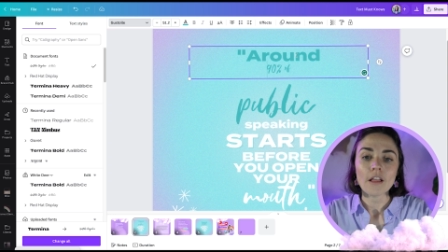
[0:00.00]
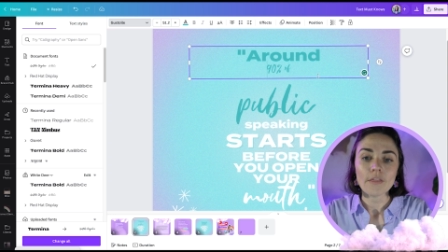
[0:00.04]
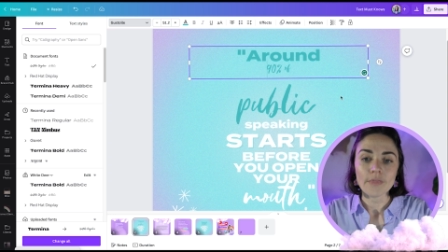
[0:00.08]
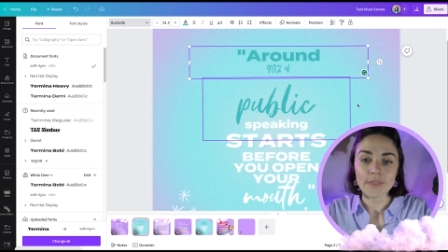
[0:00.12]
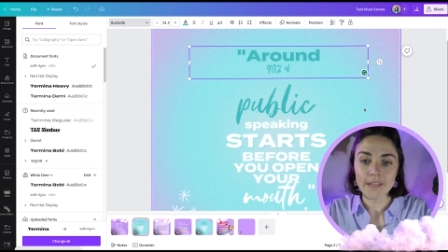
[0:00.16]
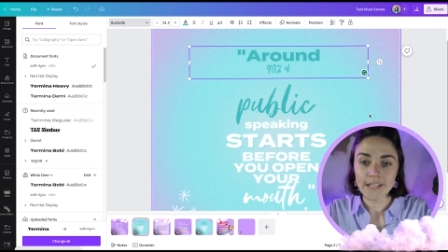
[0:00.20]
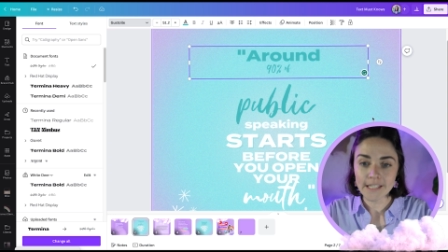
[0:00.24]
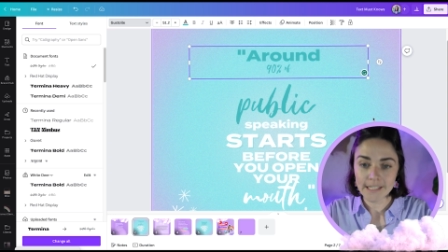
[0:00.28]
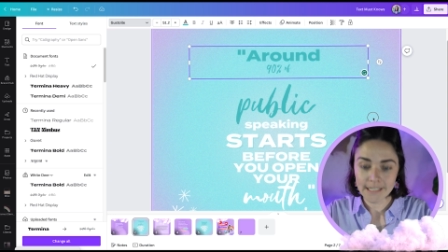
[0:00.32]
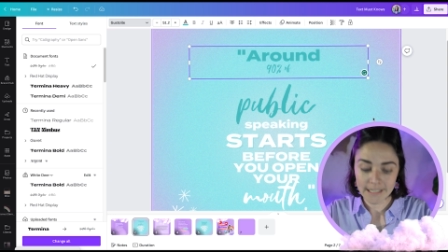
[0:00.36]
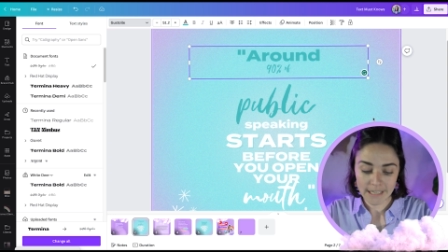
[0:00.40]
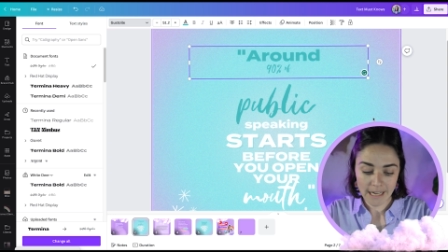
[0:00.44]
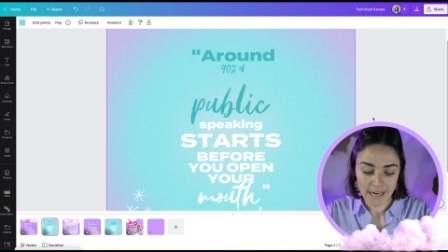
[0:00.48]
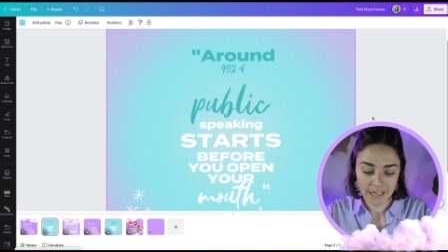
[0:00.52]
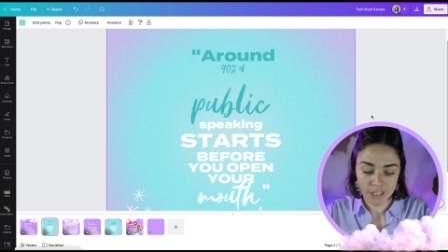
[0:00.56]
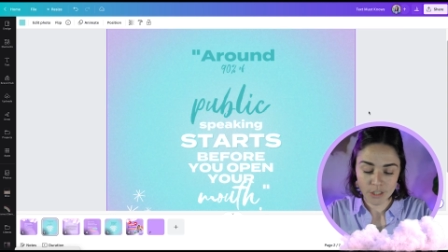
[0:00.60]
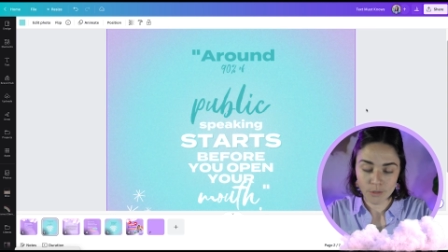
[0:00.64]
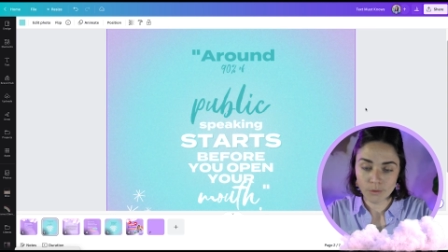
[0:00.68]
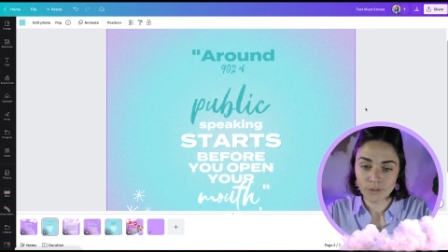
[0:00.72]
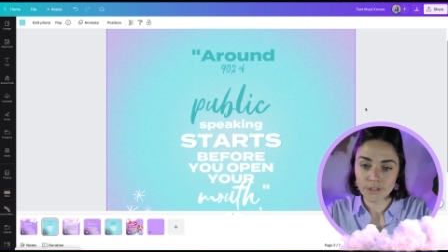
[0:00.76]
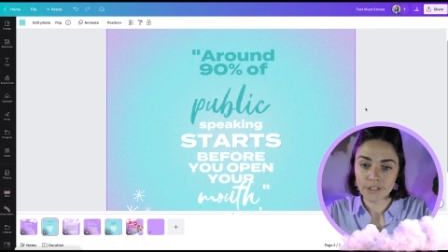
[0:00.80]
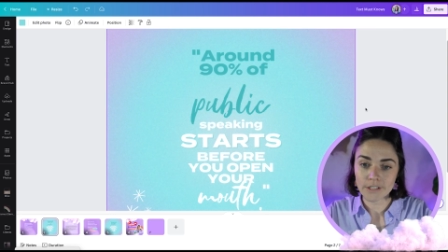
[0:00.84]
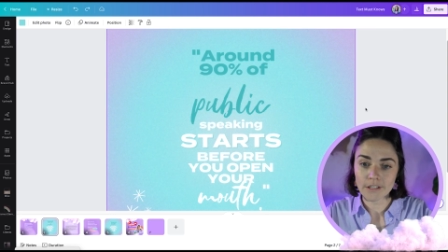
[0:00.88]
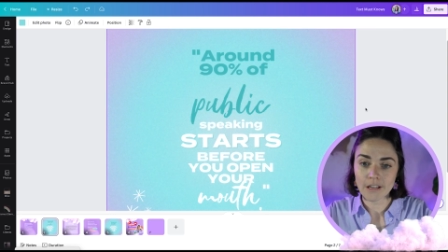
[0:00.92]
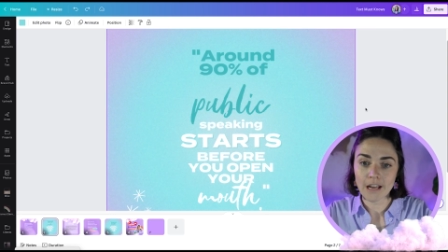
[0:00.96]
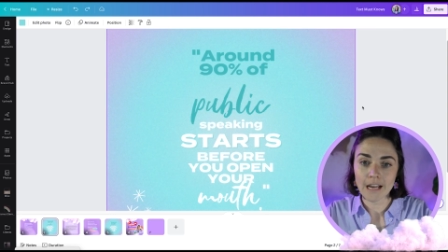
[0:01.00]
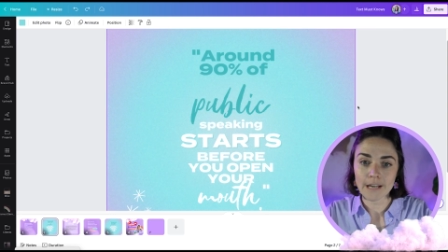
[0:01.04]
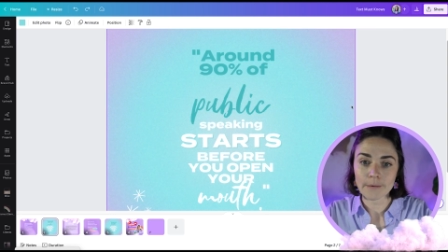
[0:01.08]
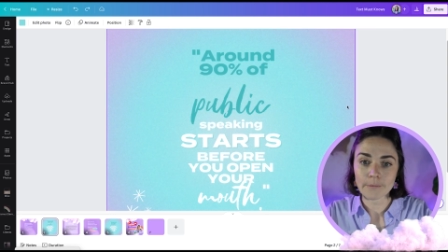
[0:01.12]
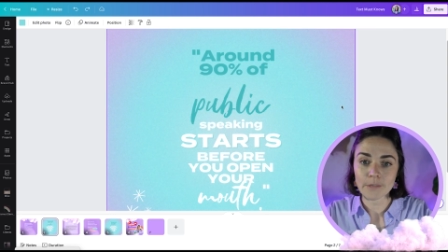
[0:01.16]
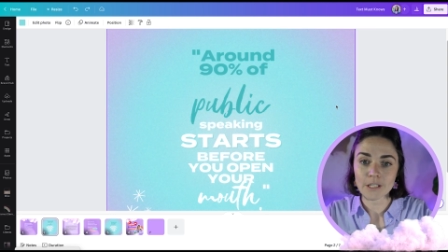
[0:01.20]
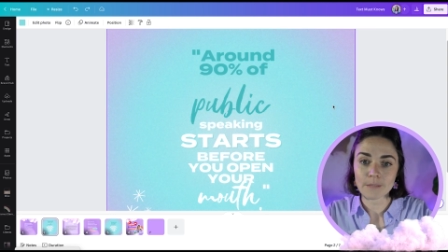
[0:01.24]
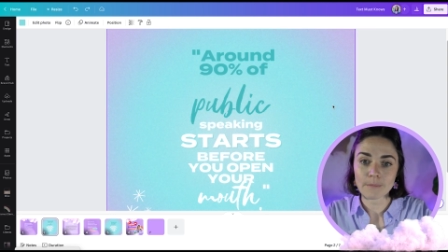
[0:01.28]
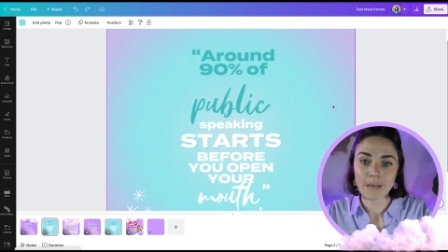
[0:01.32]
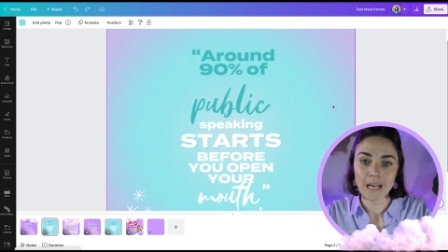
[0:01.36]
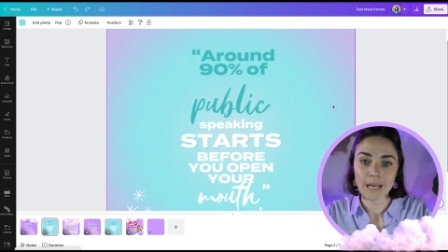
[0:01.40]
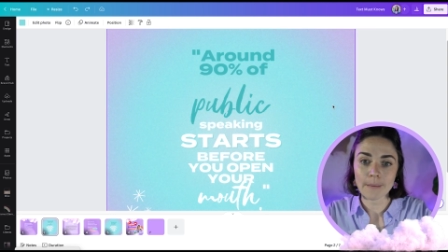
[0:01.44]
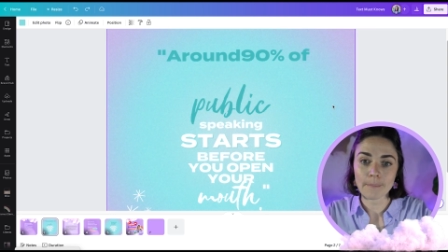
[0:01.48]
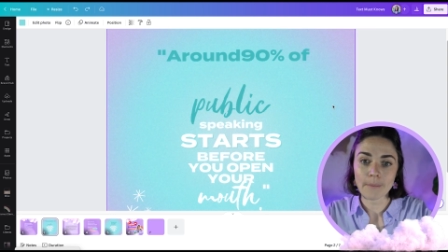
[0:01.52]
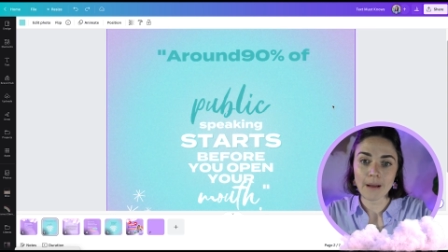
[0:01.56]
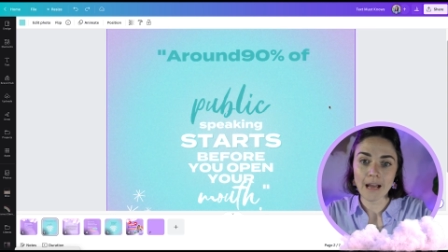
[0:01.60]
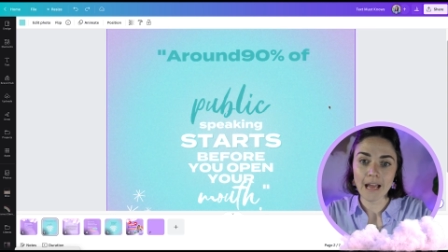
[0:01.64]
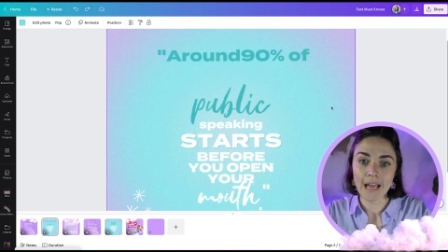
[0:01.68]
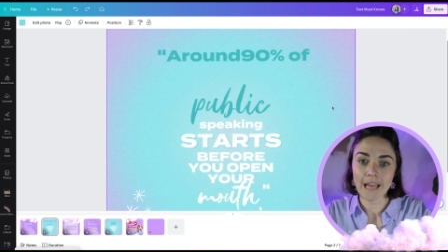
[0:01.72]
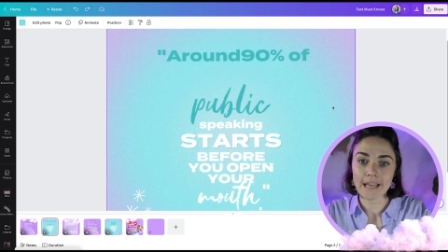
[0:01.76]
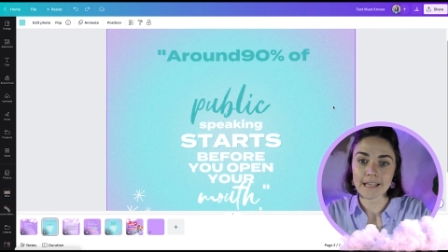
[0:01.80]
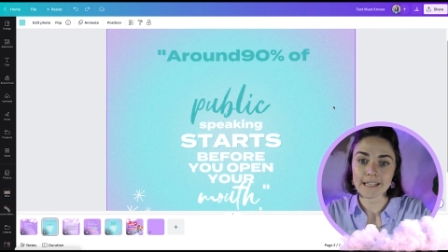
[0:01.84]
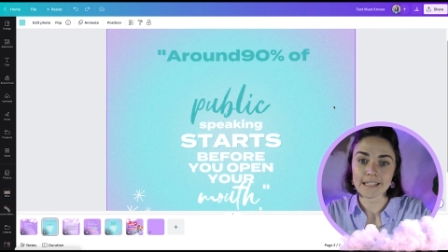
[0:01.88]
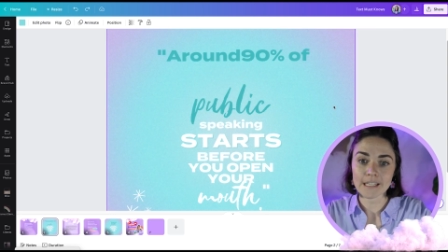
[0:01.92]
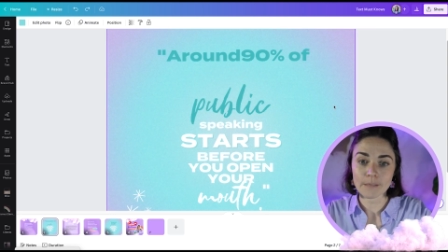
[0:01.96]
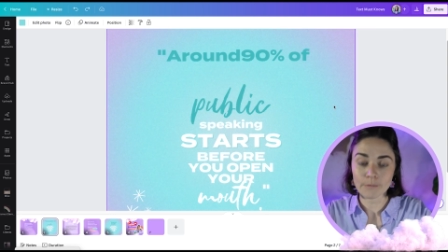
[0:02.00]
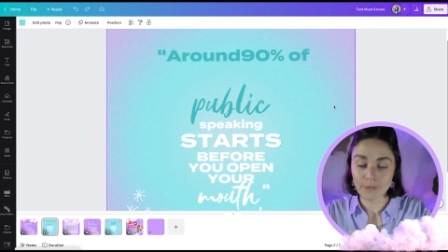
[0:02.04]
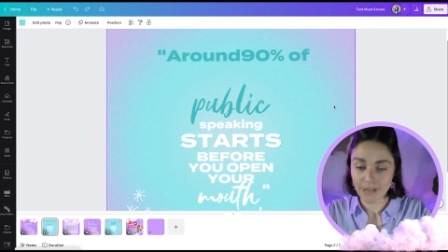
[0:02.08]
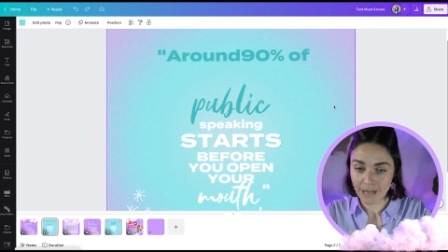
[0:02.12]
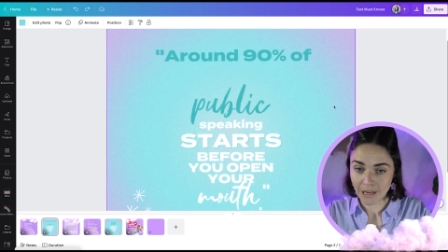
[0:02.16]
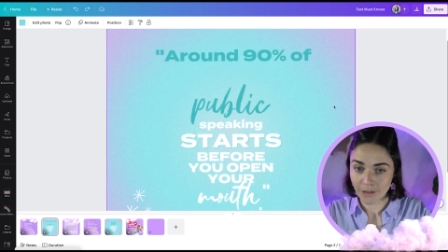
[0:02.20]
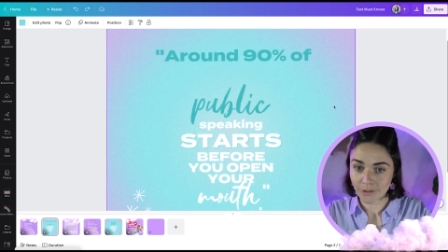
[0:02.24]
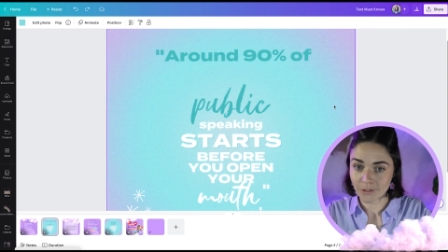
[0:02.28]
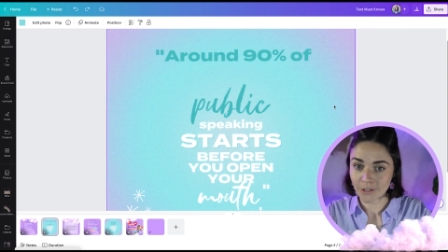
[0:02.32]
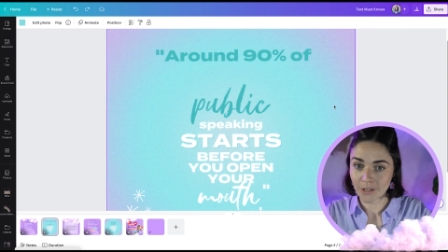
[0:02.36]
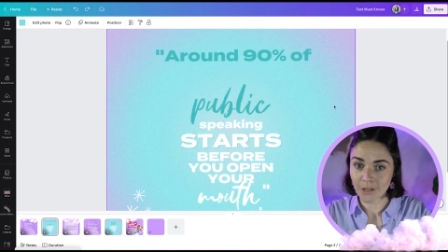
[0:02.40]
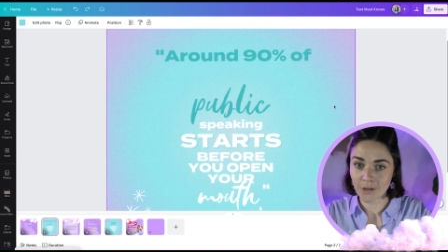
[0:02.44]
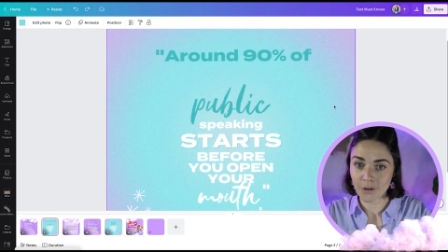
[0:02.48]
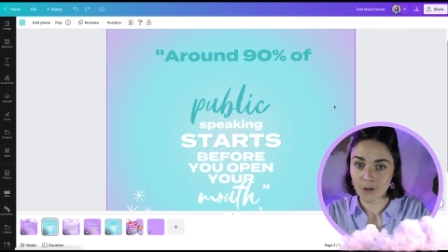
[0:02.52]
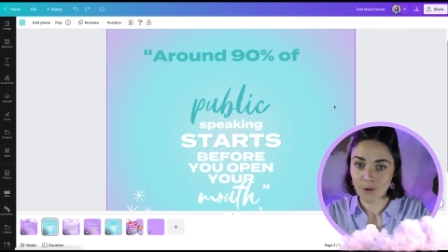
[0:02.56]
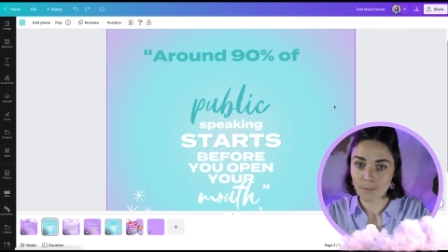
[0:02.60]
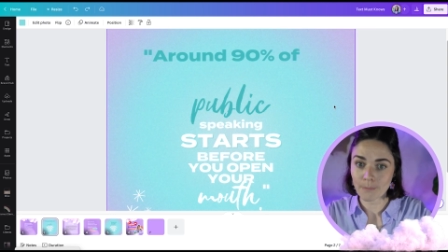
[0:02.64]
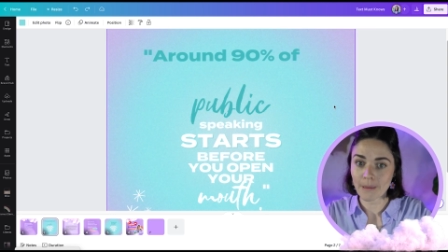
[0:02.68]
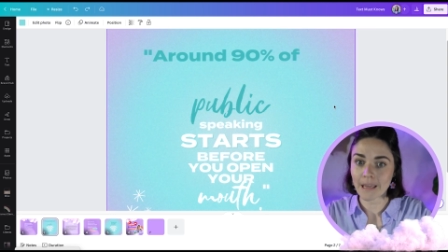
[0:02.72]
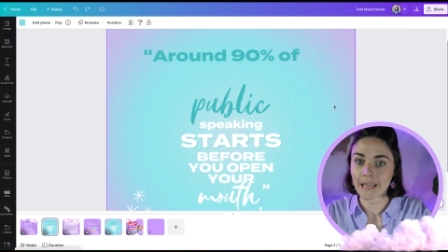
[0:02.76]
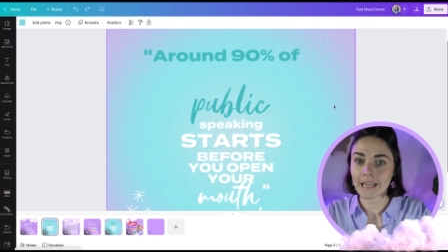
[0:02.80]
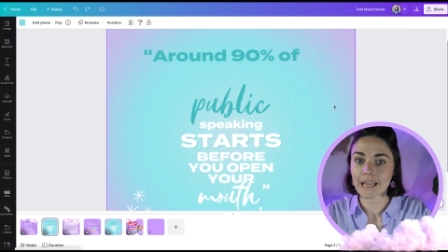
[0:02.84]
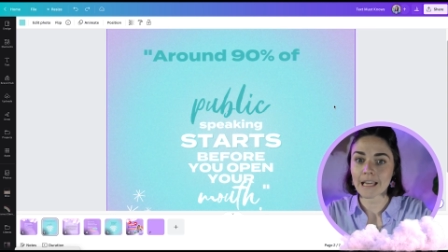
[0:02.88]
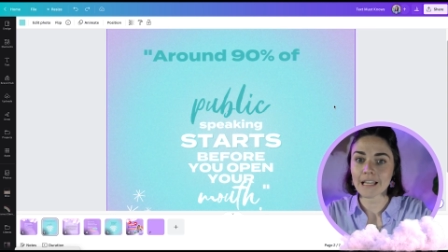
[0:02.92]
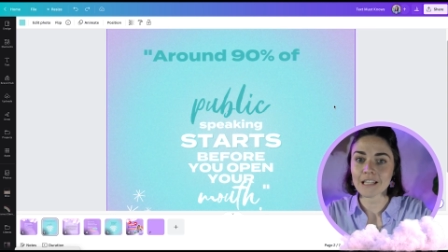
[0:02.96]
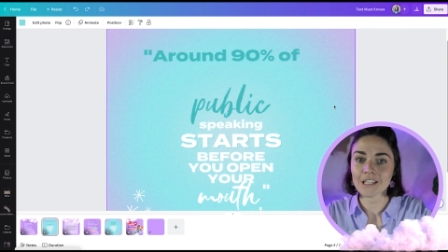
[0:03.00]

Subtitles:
this actual design was made by someone else and not me.